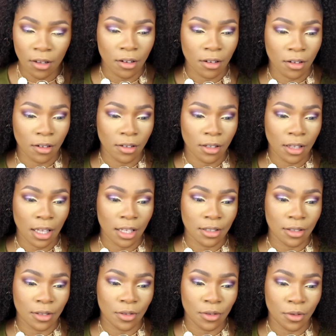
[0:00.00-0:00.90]
Oh,
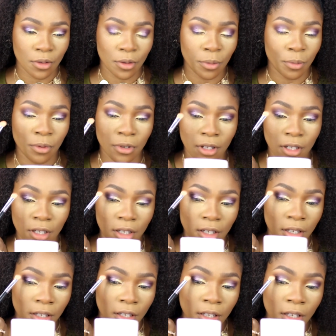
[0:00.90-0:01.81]
that's so pretty.
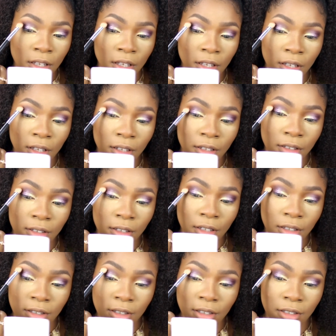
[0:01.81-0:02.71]
So
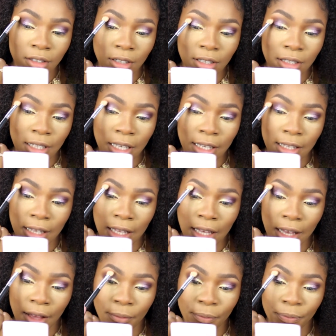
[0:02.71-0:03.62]
you see, just like
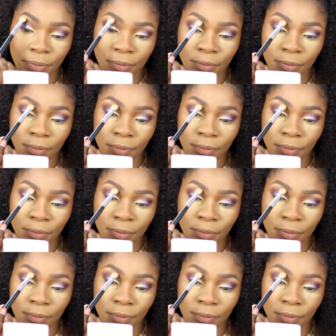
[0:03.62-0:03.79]
that,